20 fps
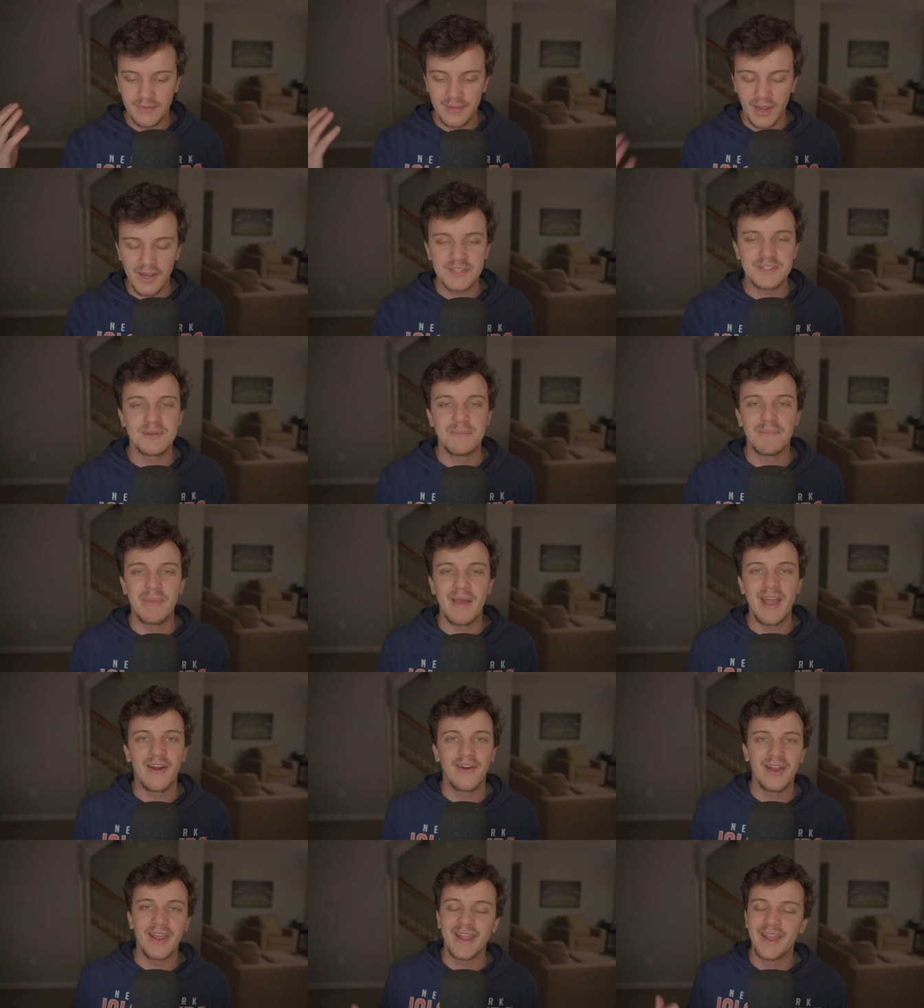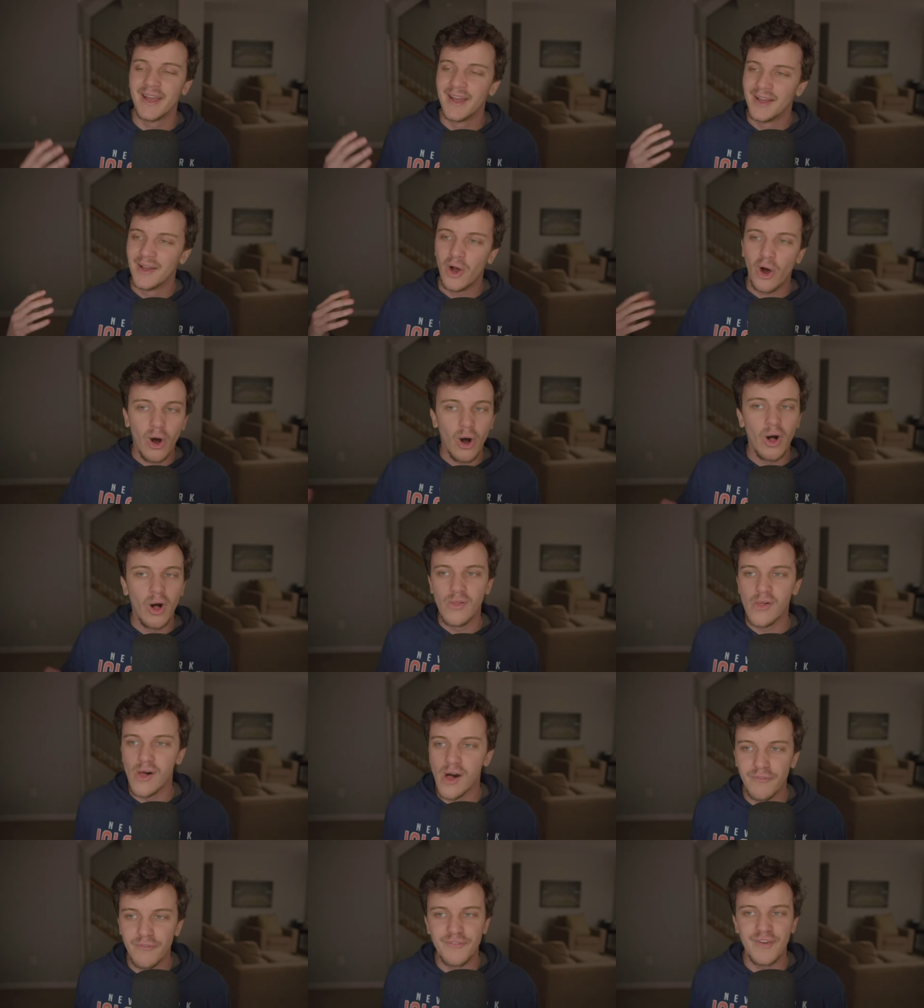Tyson Barrie,
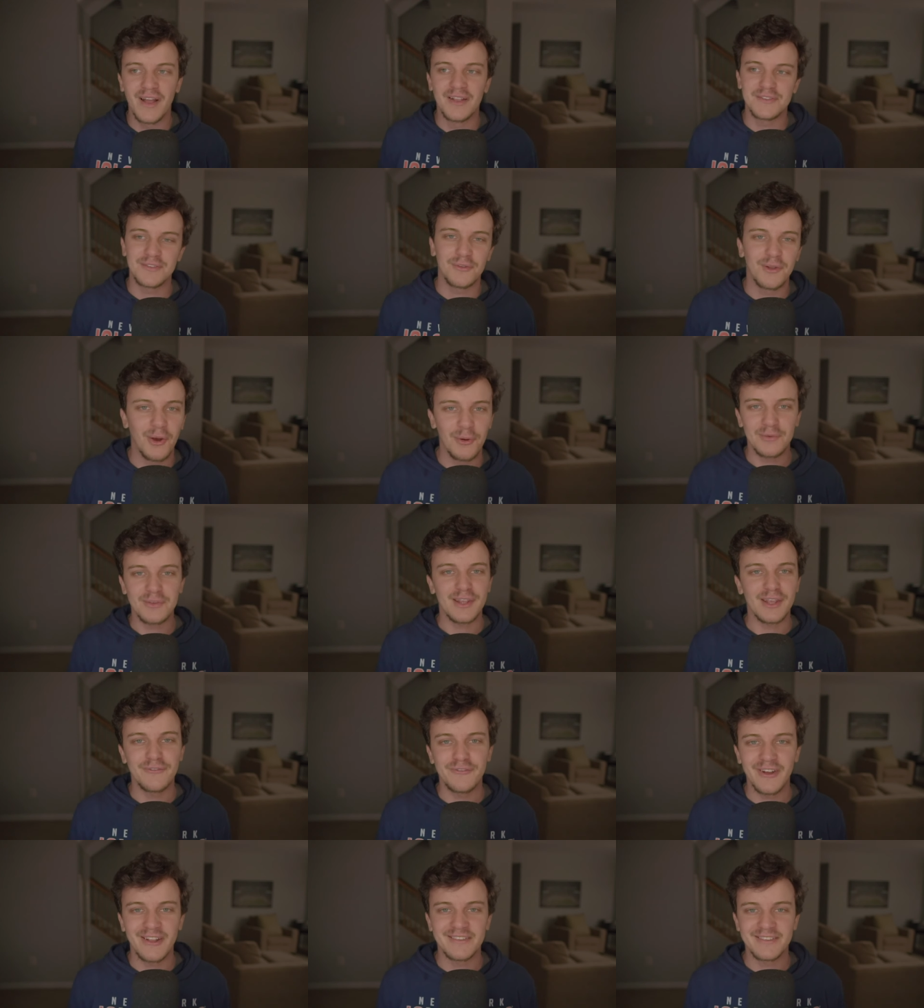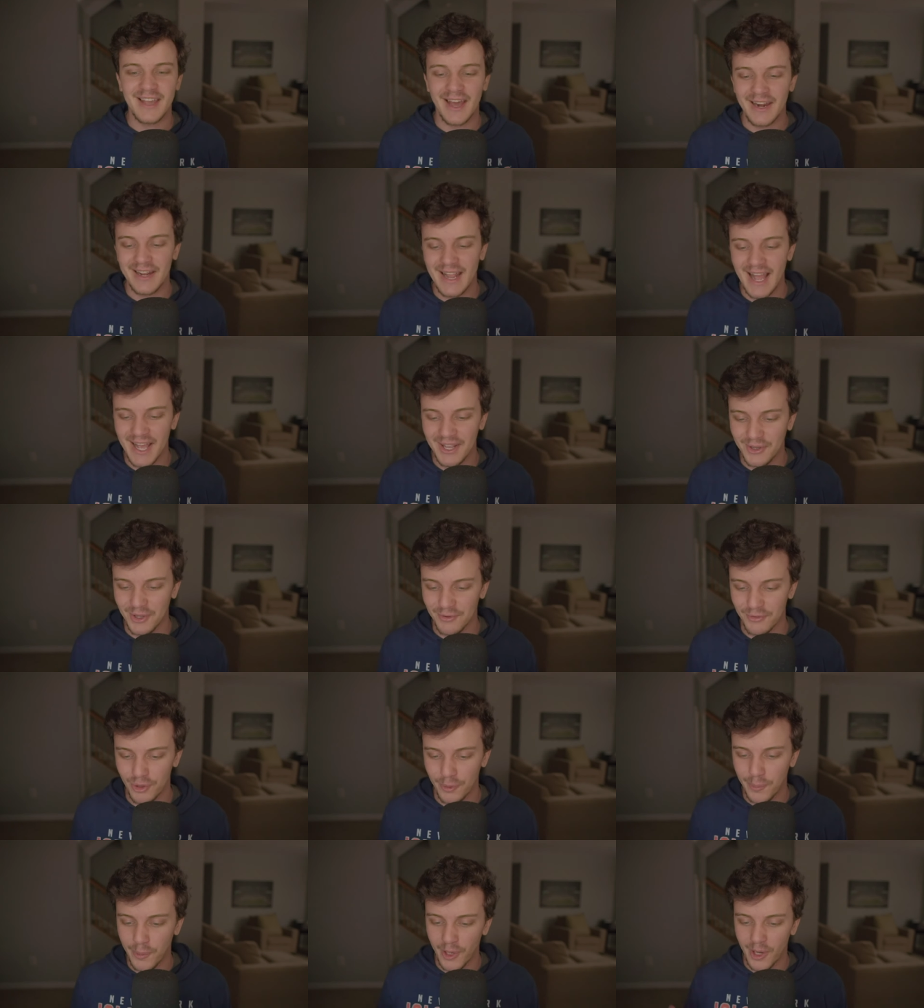all offense, no defense kind of guy, couldn't
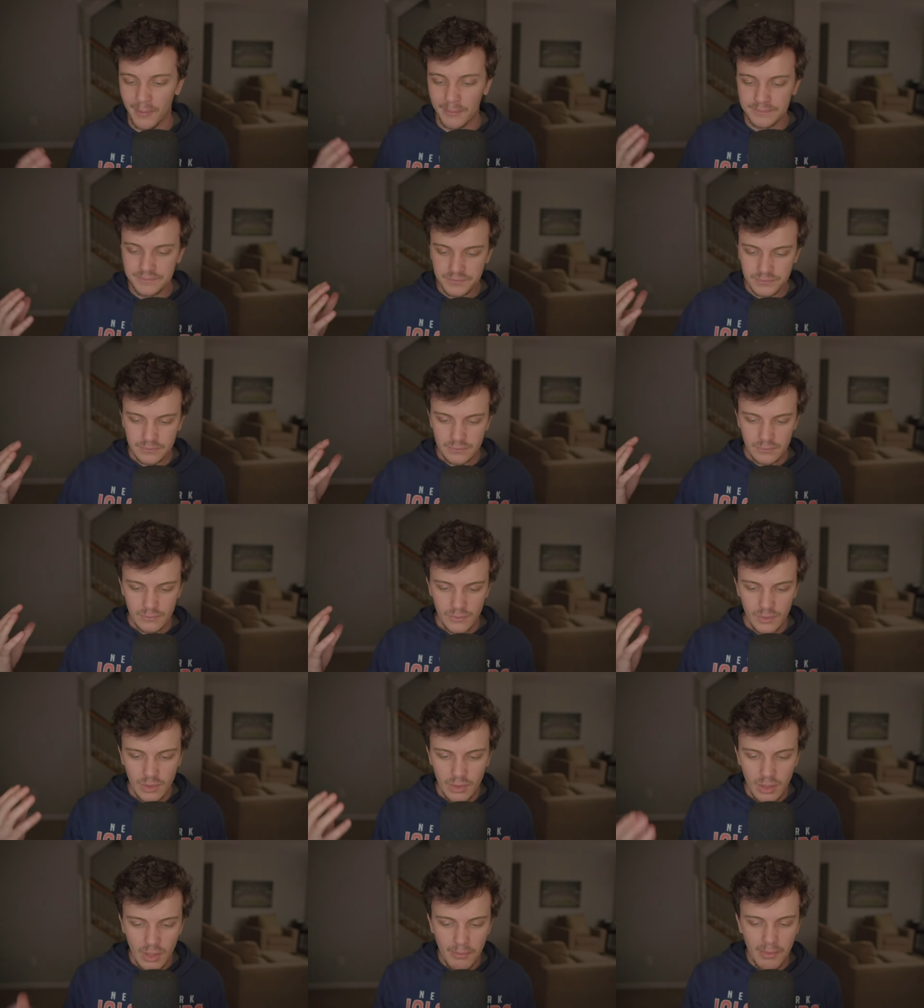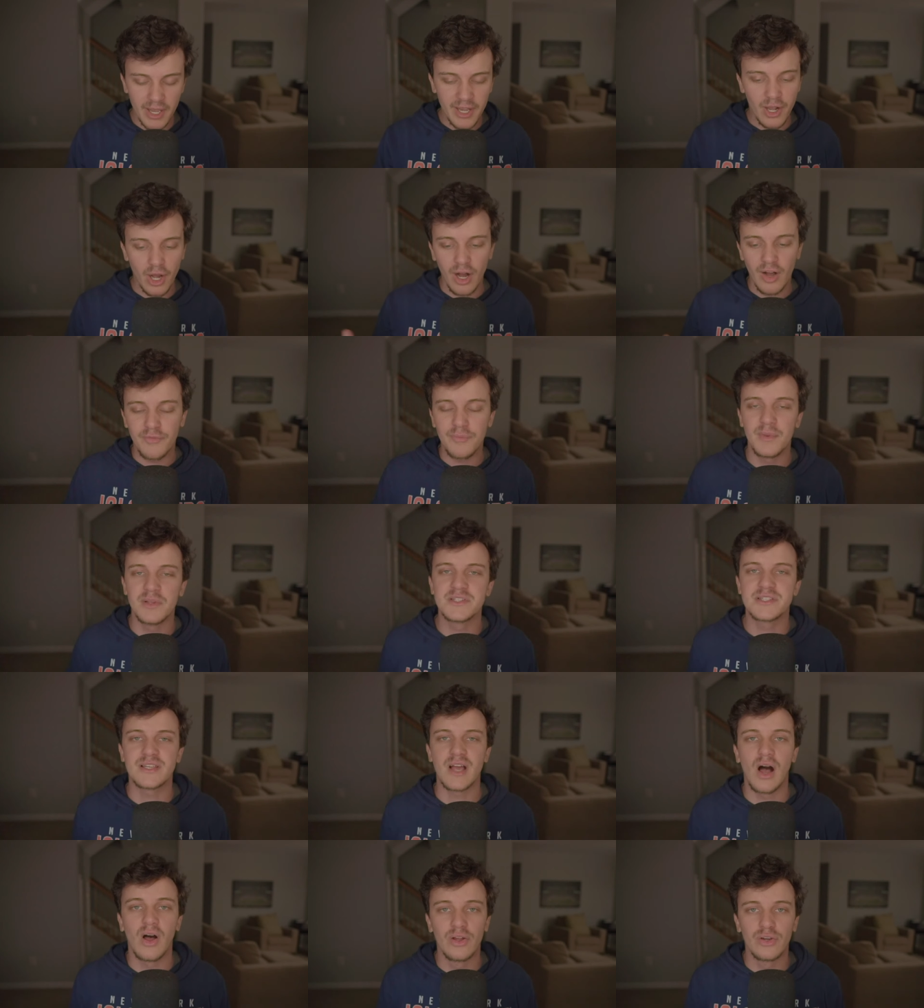really put him. Mike Hoffman,
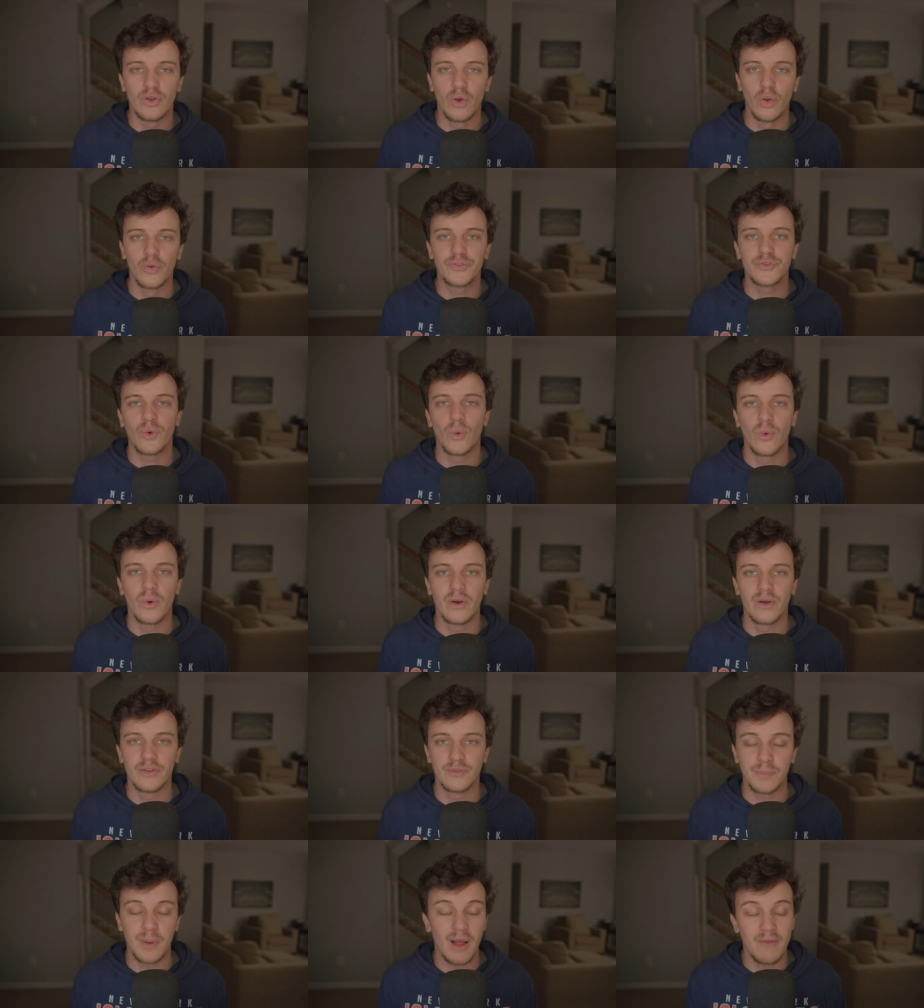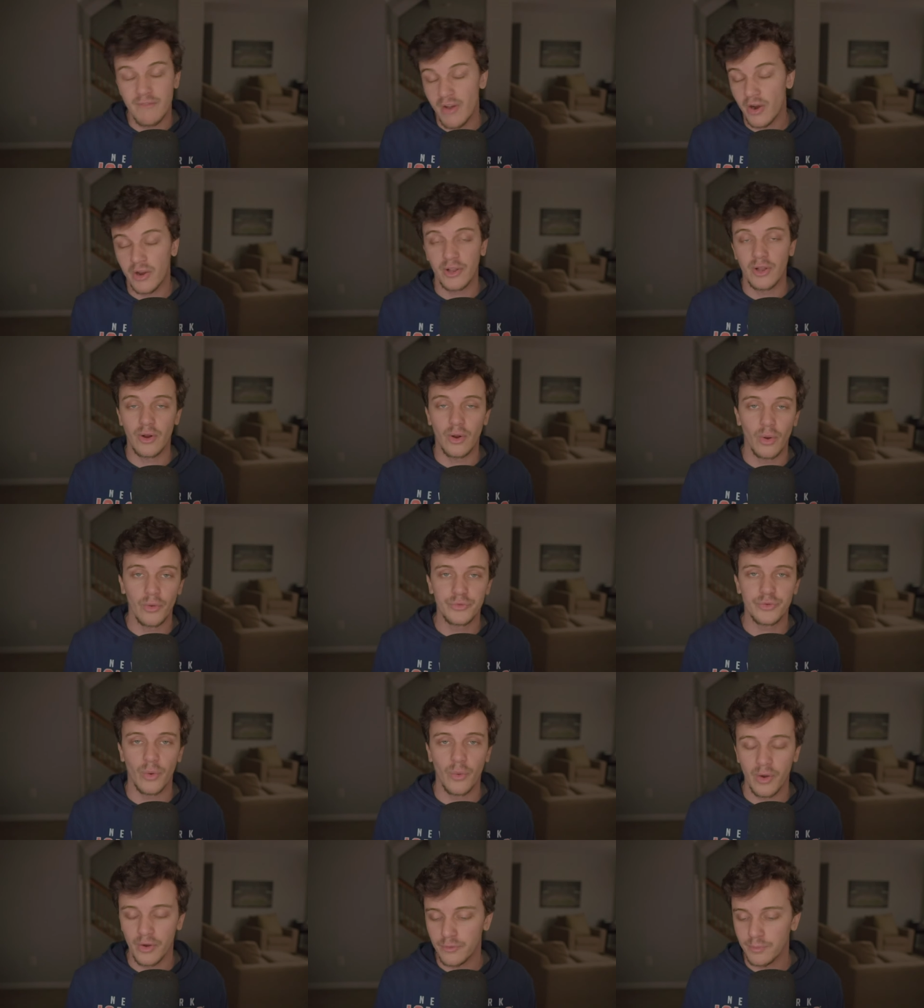solid goal scorer in his prime, very good goal
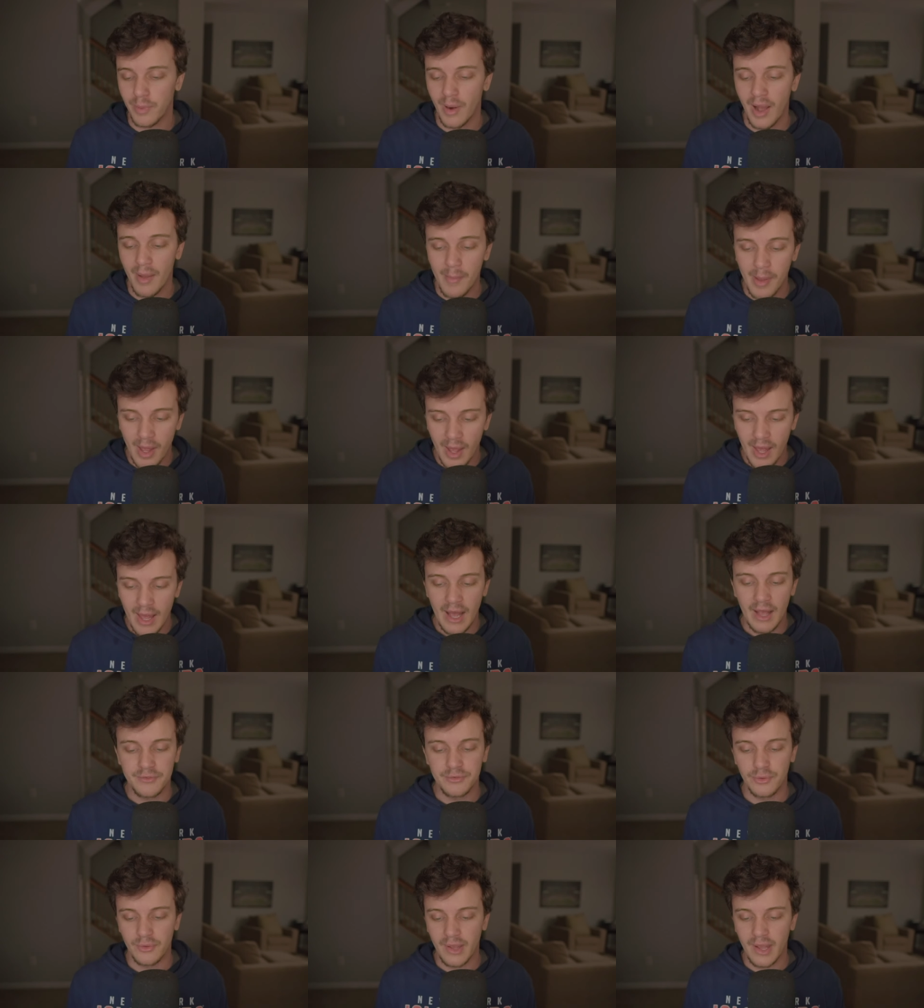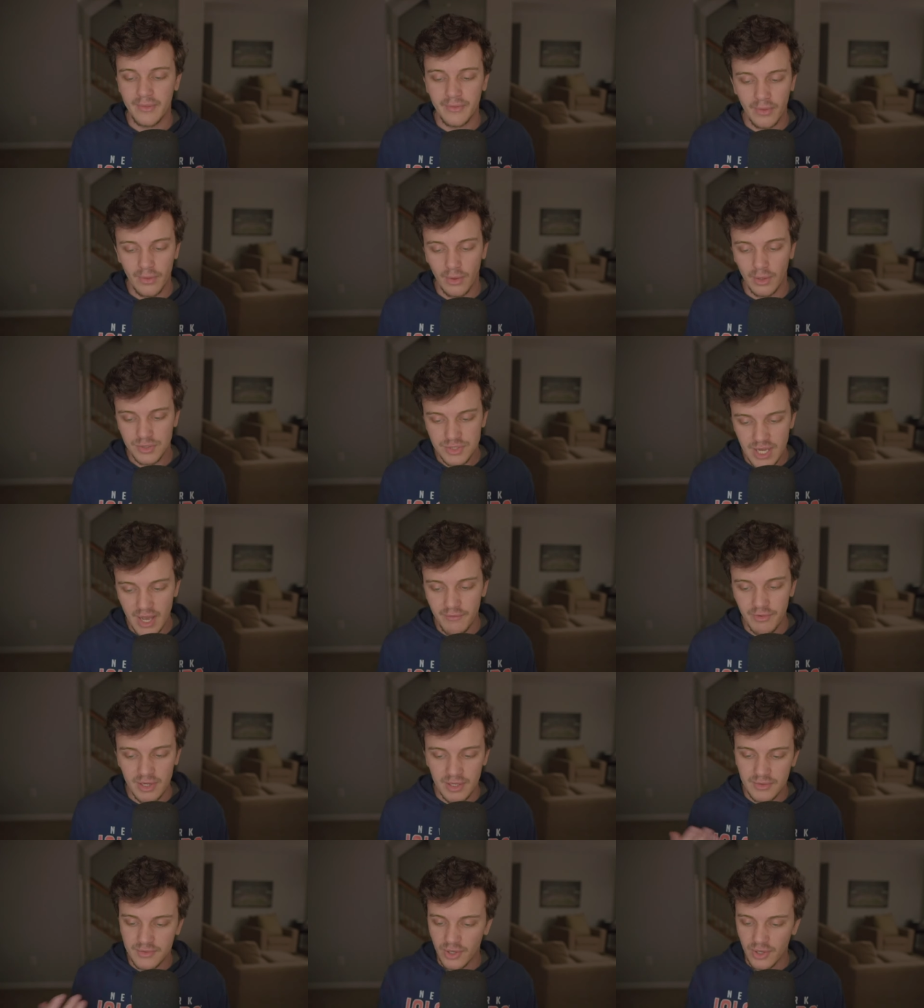scorer in his prime, hasn't really had the longevity.